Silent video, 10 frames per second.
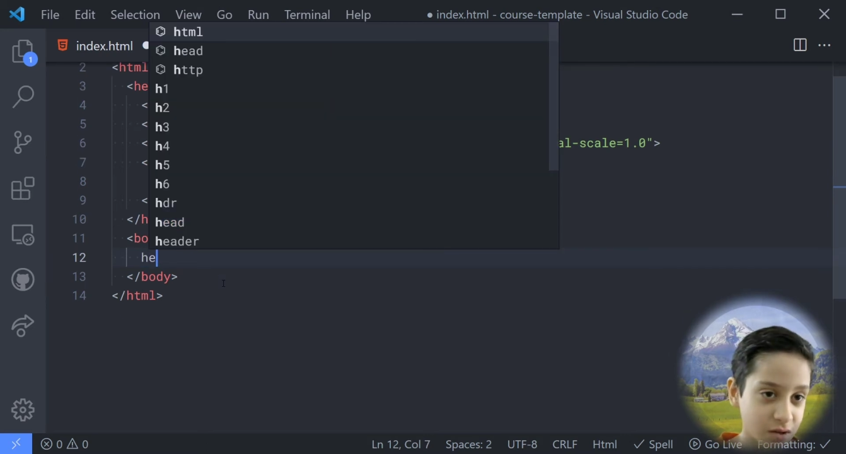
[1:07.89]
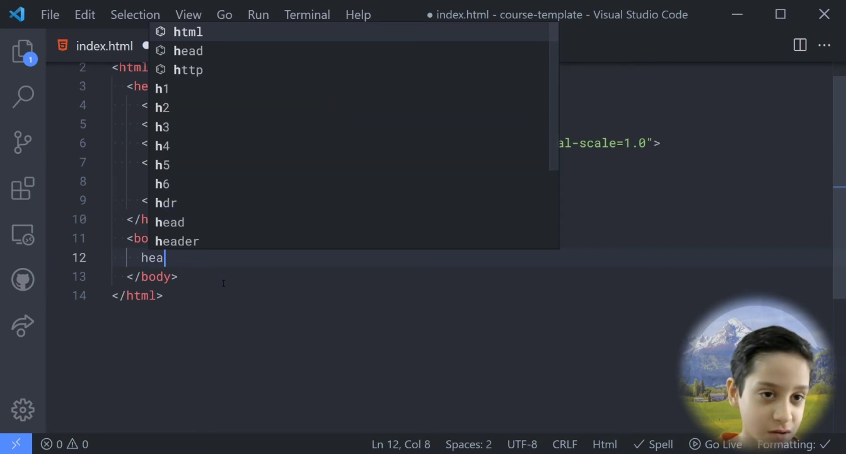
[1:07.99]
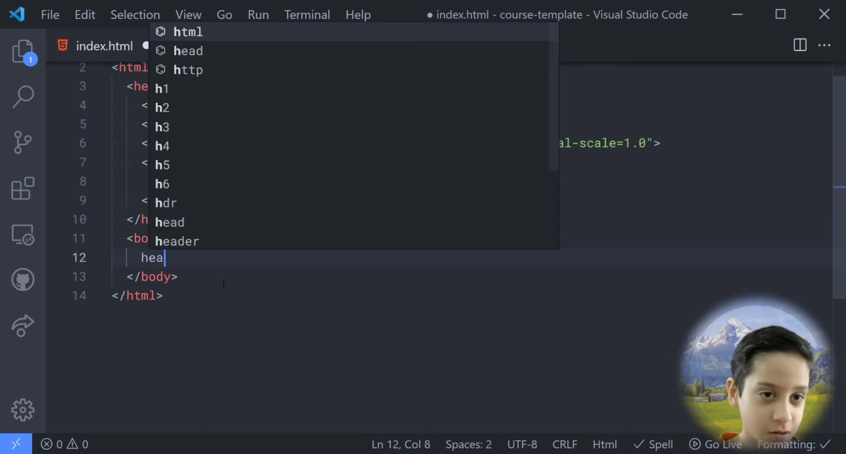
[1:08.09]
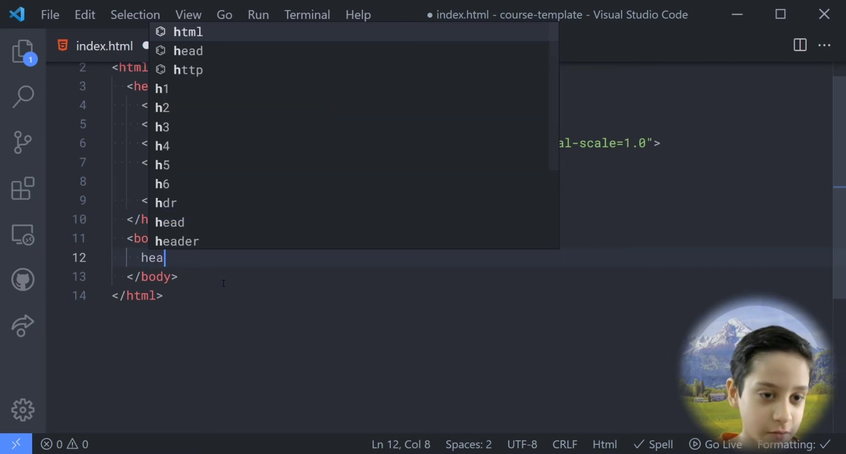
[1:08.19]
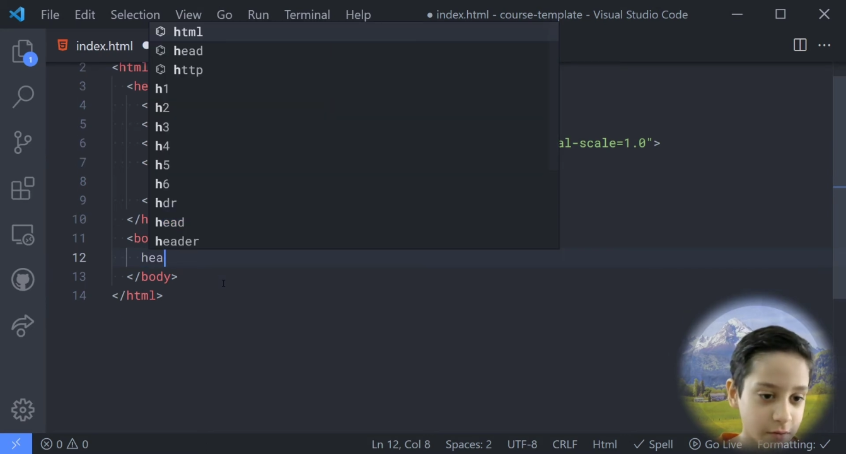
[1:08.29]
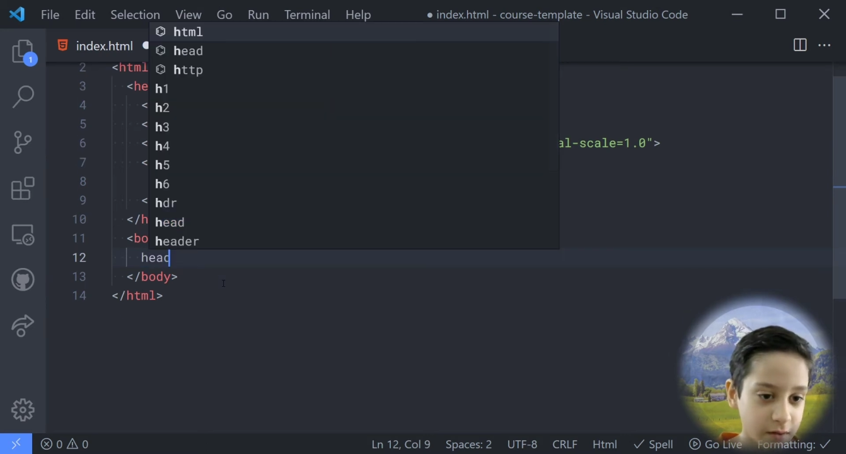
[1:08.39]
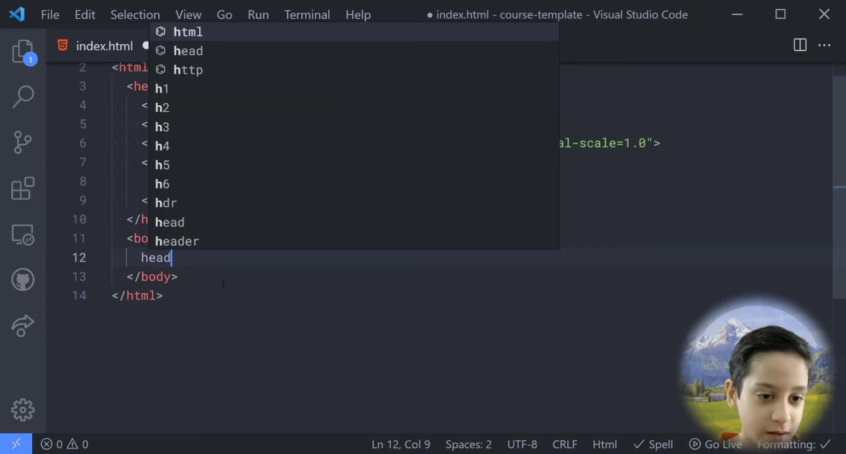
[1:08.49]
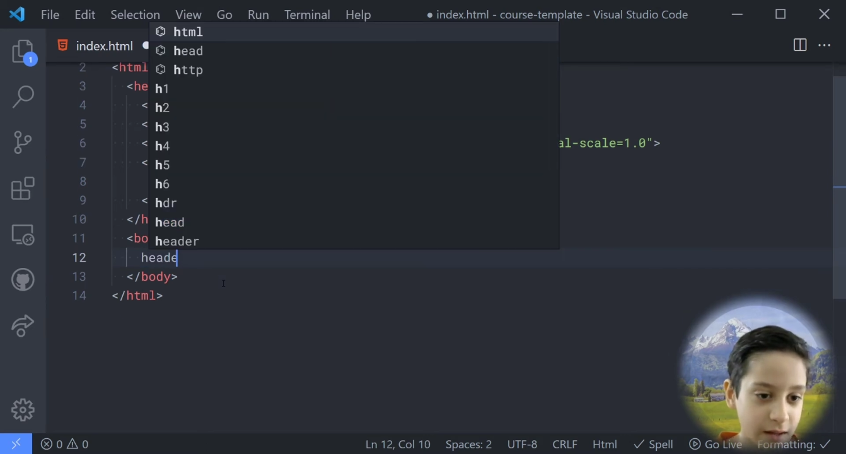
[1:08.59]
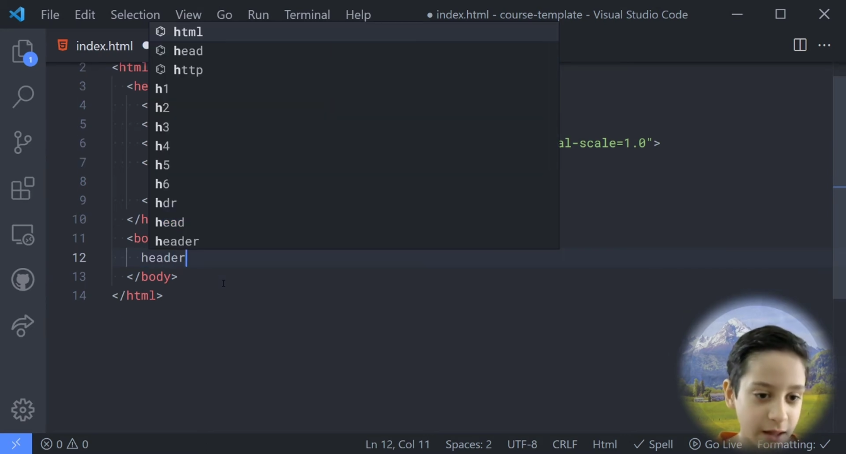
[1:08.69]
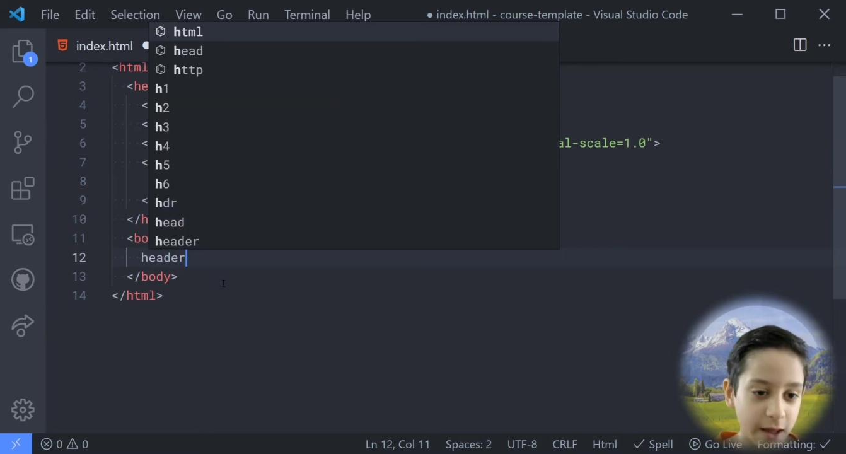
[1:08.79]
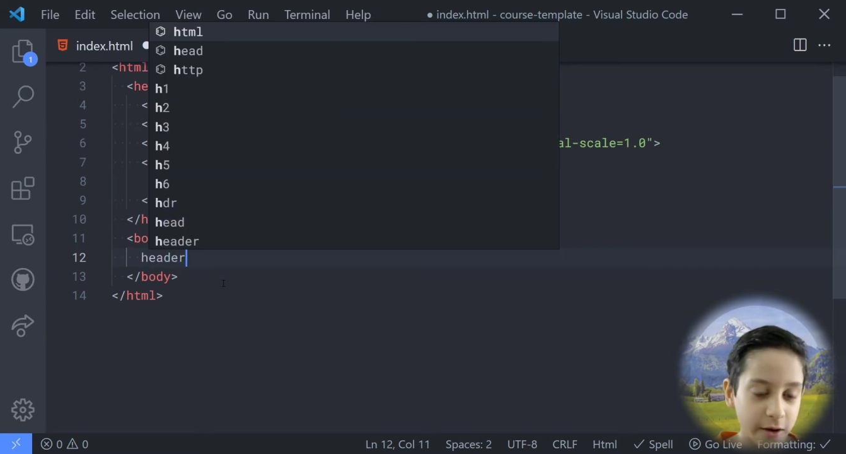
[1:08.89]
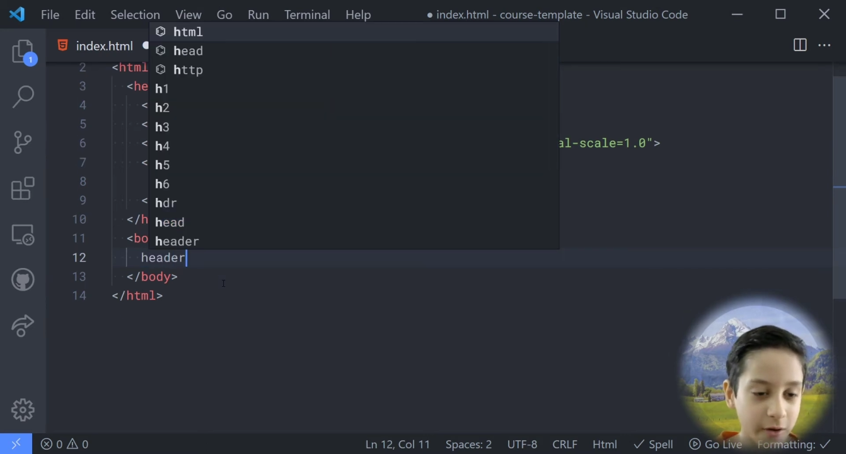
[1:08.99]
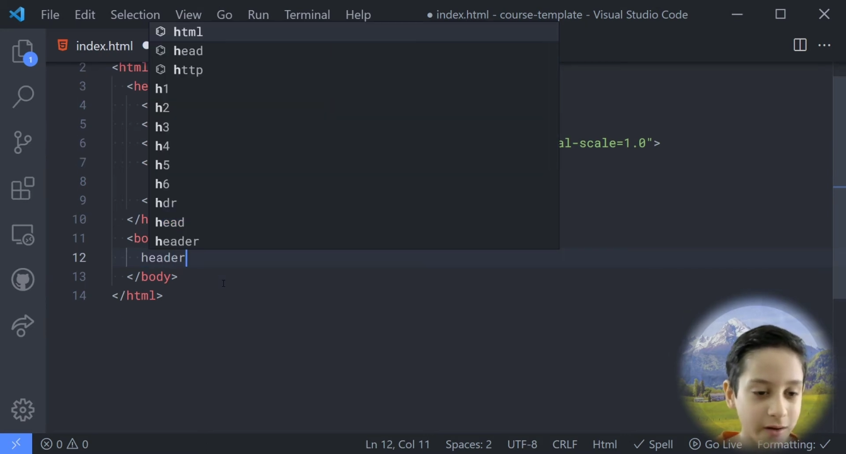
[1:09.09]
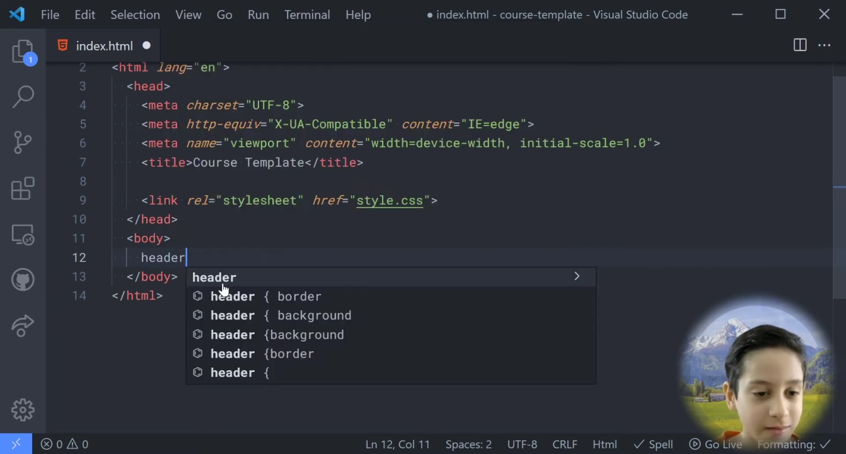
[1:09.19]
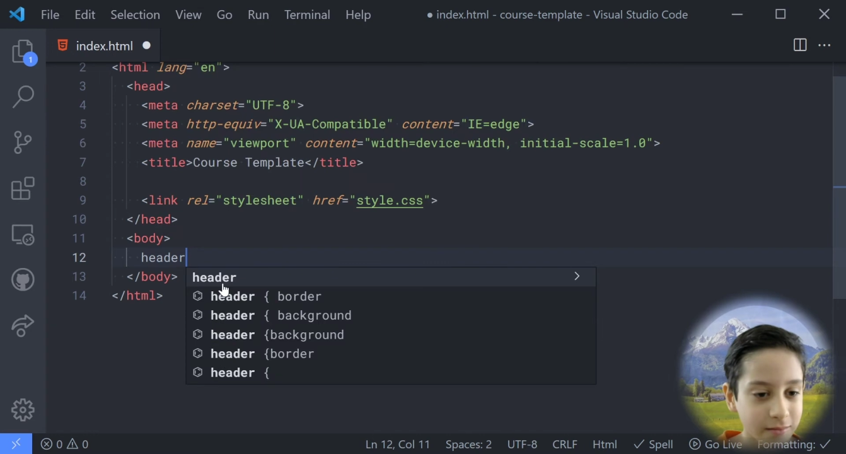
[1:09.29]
So header,